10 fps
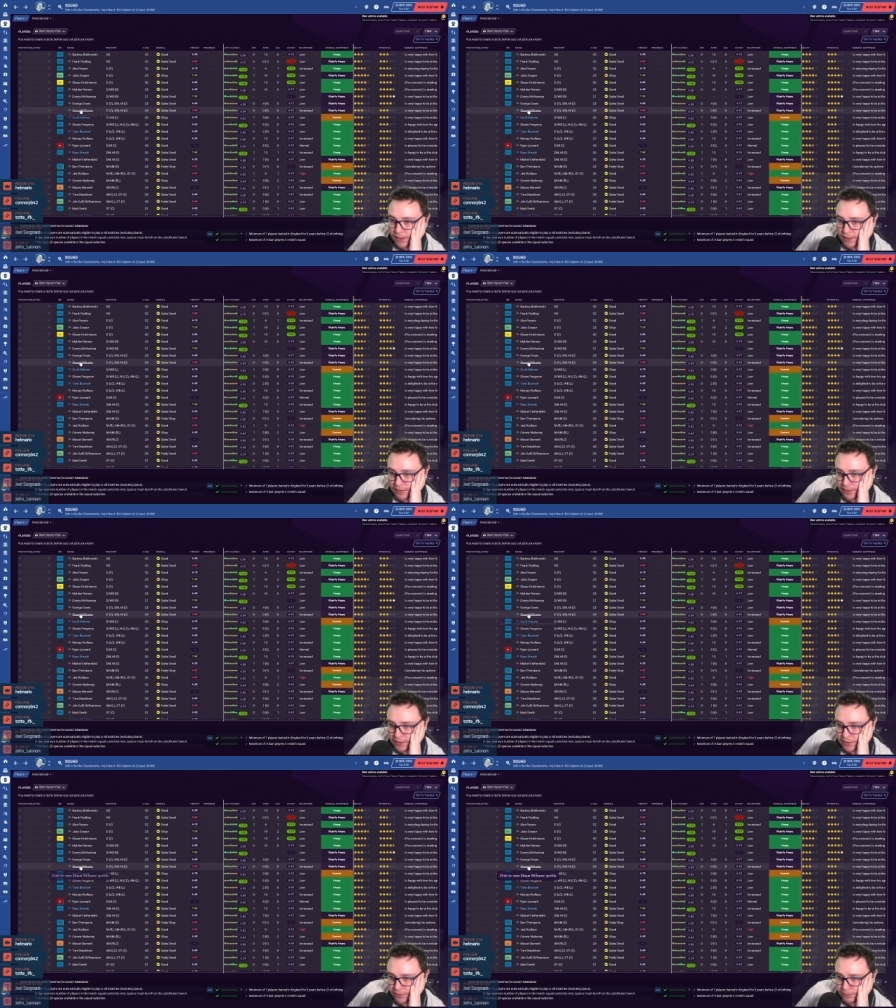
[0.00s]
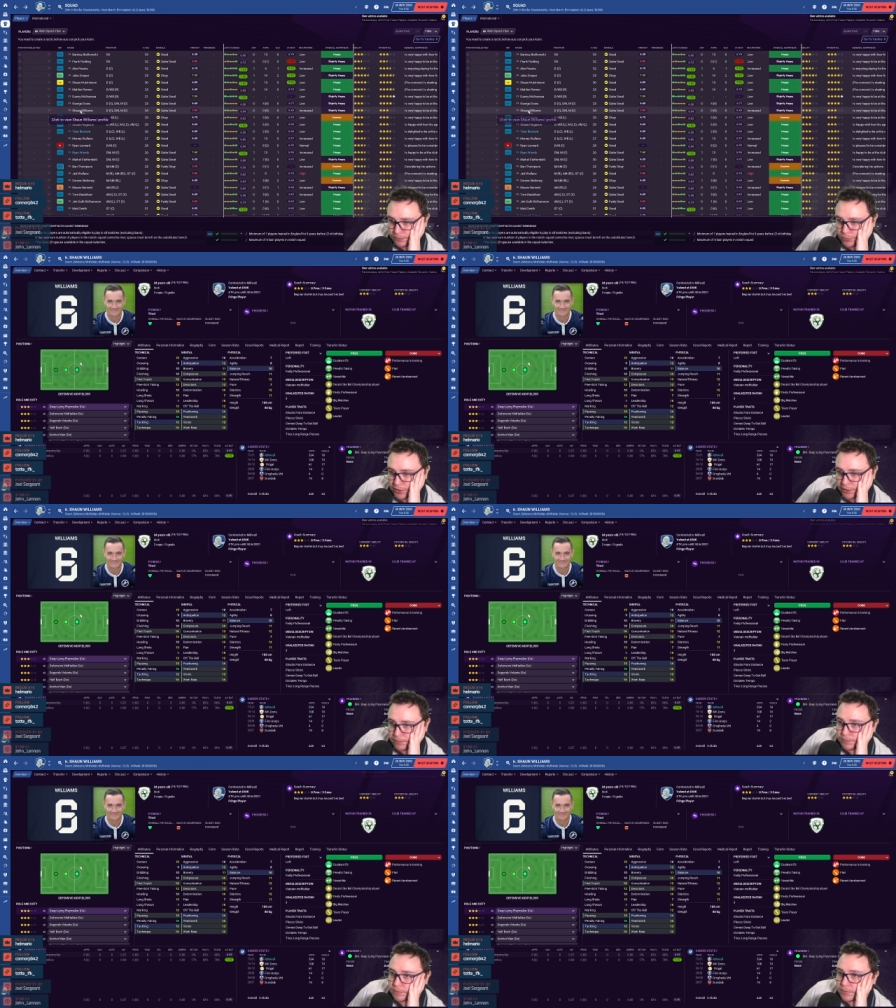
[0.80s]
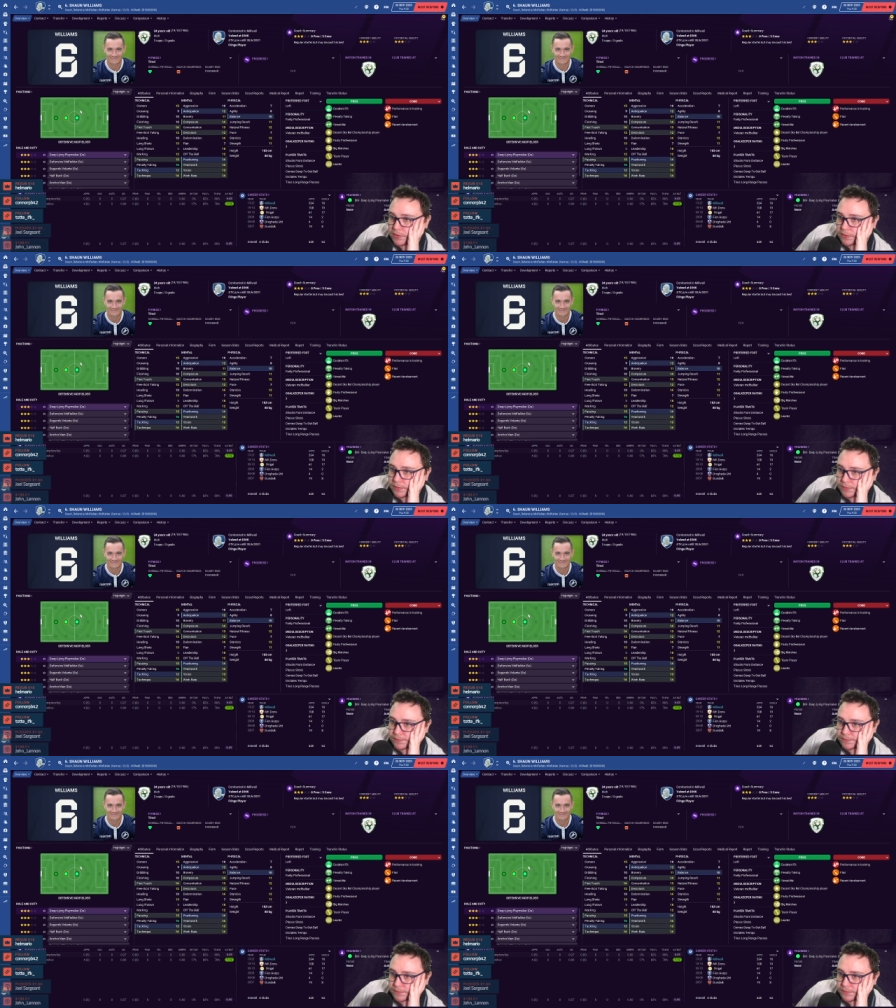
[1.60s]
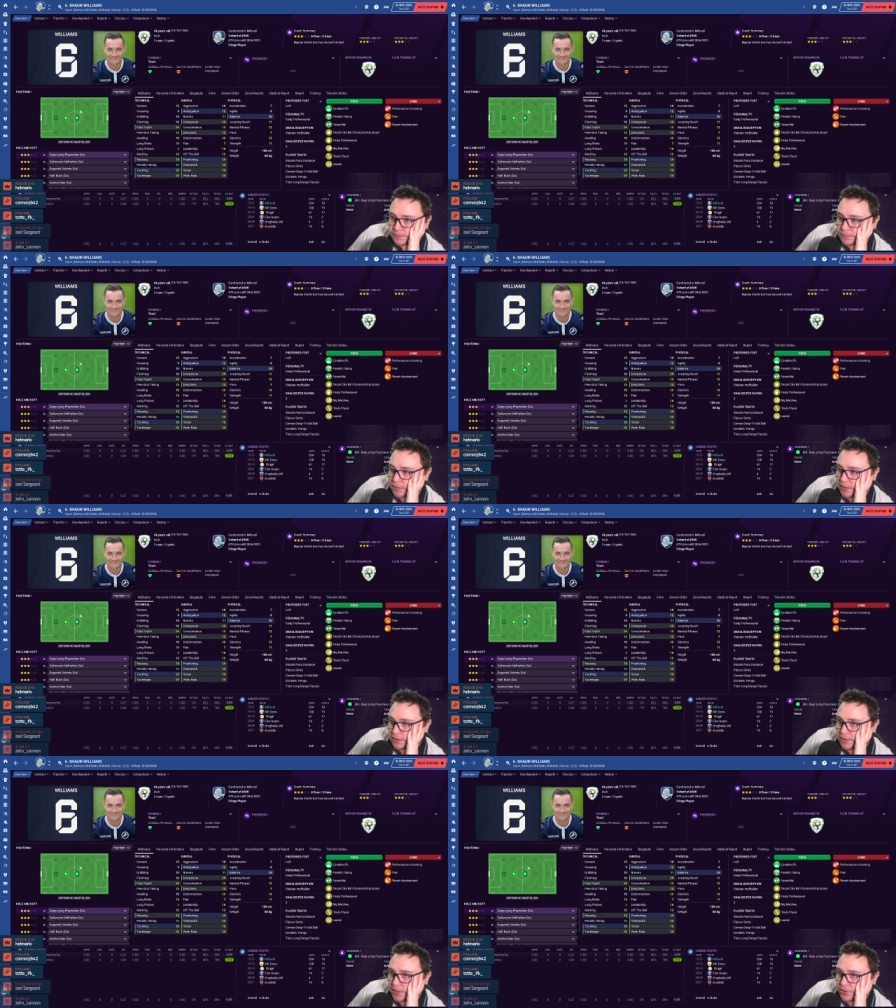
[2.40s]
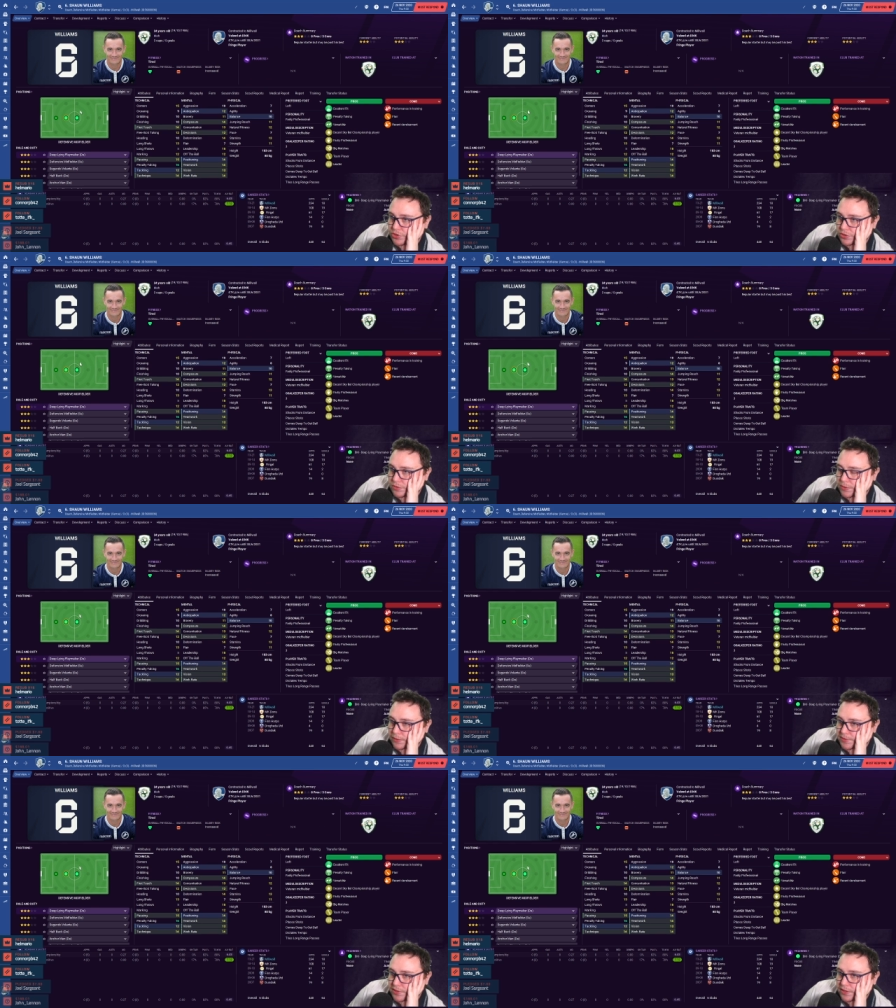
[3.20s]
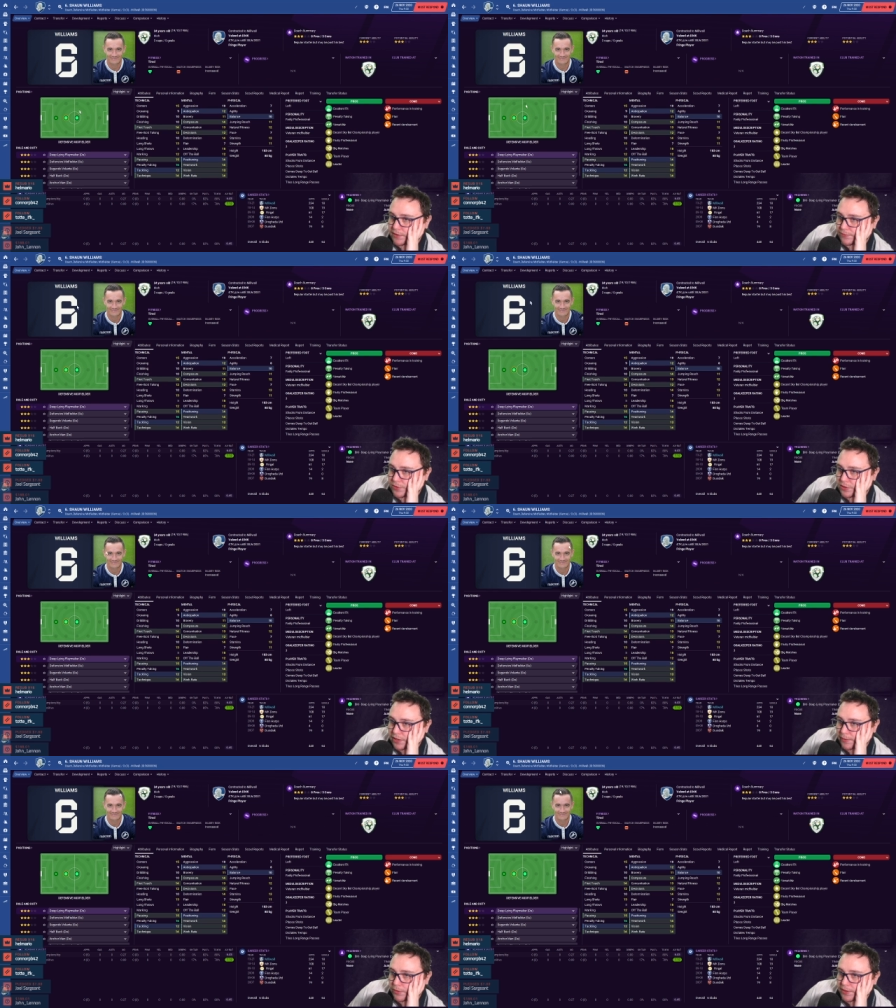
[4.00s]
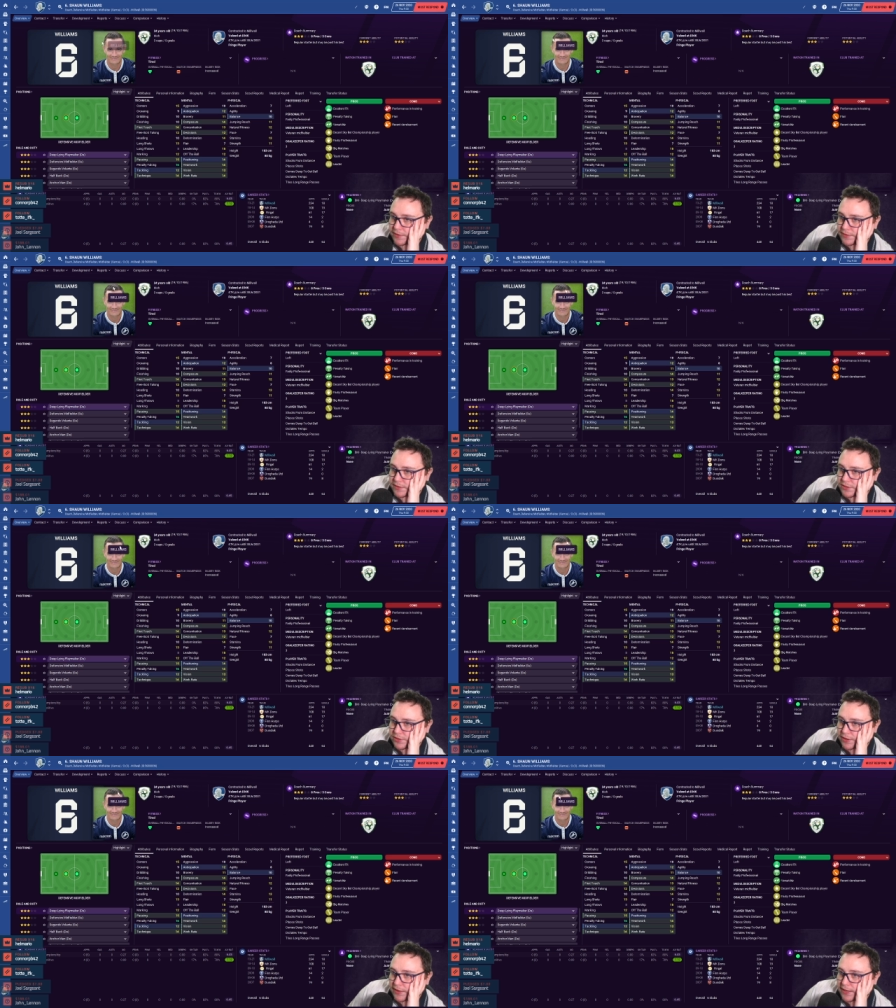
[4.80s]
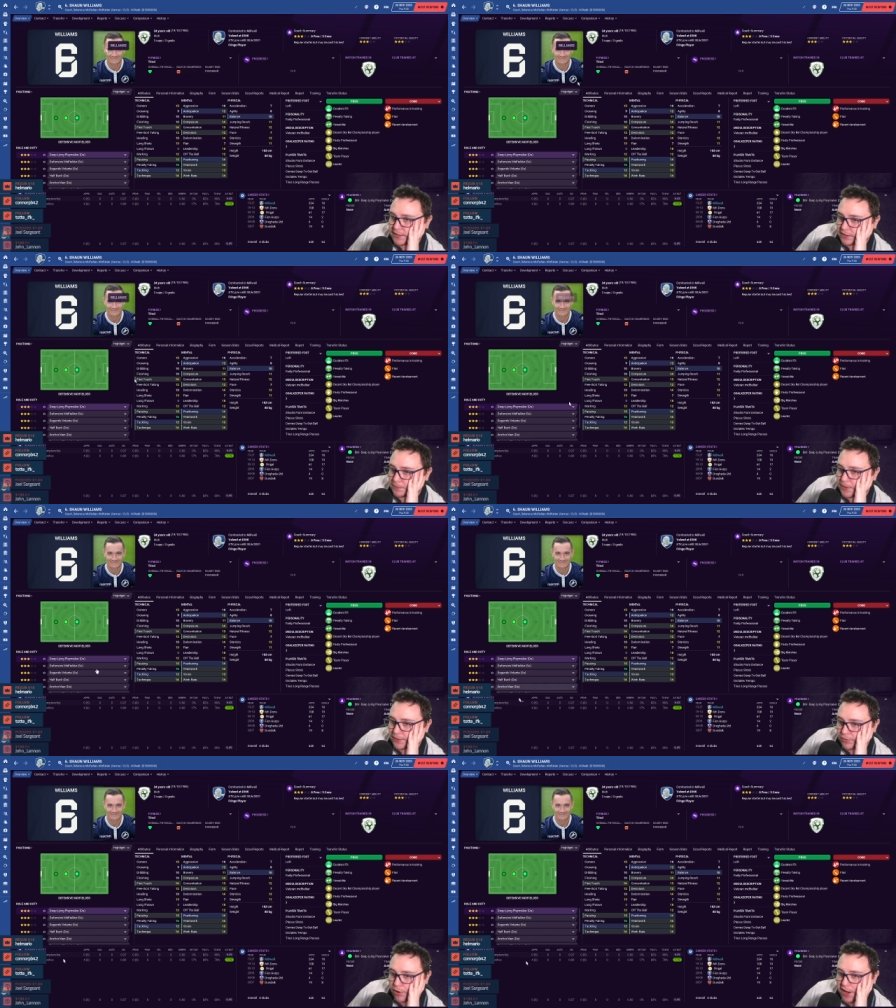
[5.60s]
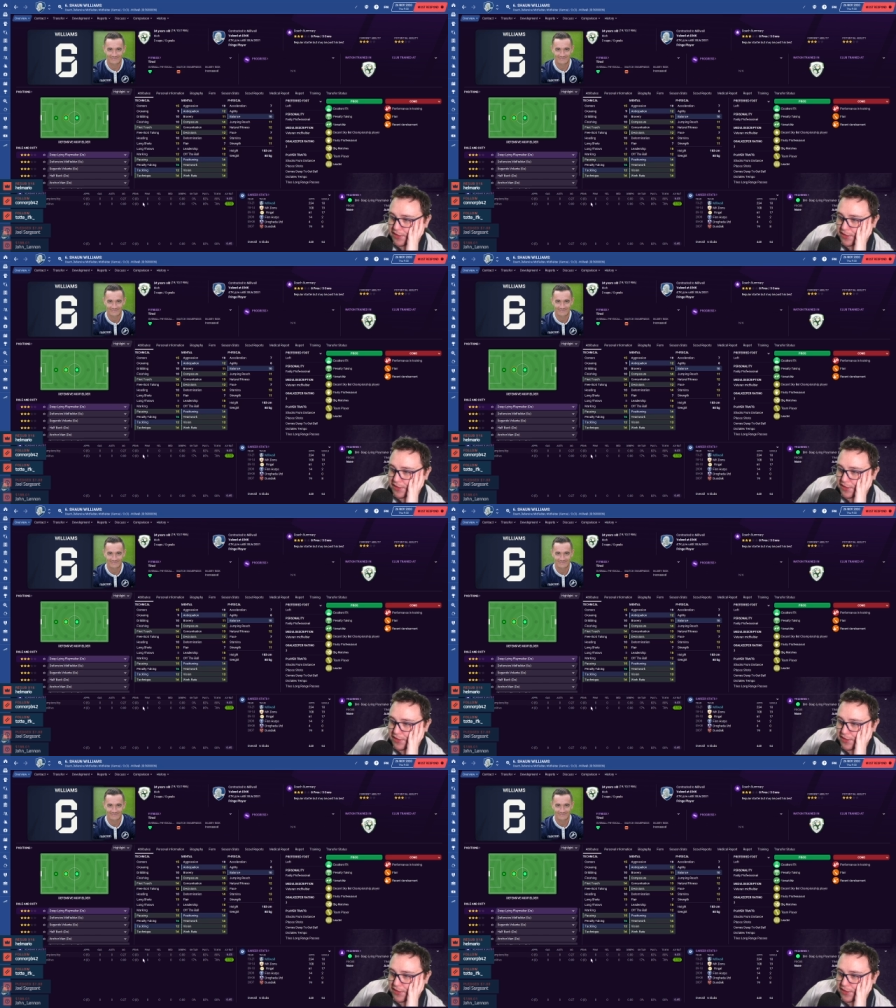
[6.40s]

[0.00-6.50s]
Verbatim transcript: Um, Williams. All right, Shaun Williams, 34 can go in. Just a nice little bit of grey